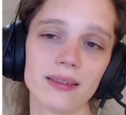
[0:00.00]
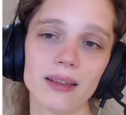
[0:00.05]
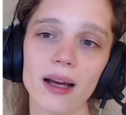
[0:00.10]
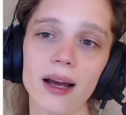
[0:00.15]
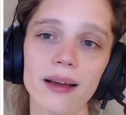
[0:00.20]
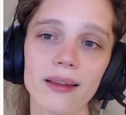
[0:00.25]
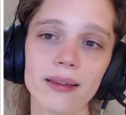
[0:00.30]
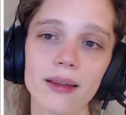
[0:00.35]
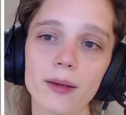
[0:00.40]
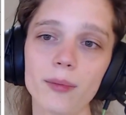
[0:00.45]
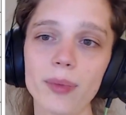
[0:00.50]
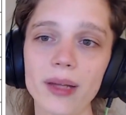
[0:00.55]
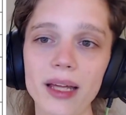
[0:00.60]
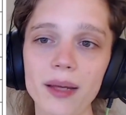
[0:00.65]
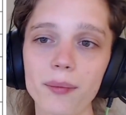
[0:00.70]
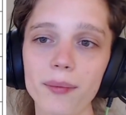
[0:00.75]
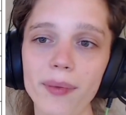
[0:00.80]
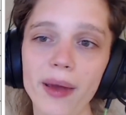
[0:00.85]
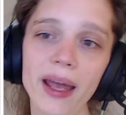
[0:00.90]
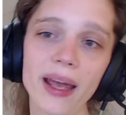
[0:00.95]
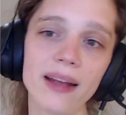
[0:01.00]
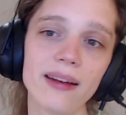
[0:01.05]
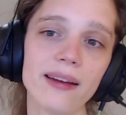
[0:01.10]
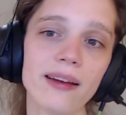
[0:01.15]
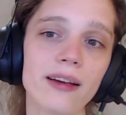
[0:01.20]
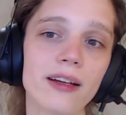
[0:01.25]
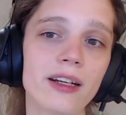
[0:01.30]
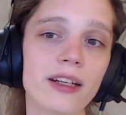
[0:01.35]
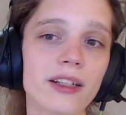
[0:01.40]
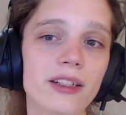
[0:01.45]
I think, being paid
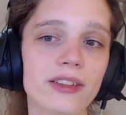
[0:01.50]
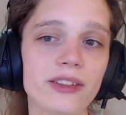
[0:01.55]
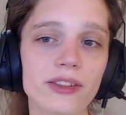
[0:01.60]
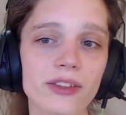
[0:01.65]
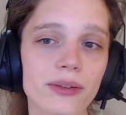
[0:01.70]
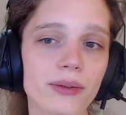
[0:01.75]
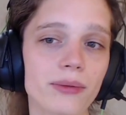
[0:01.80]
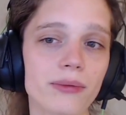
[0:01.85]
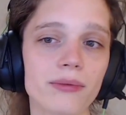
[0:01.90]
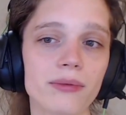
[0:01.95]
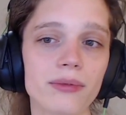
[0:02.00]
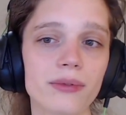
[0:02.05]
to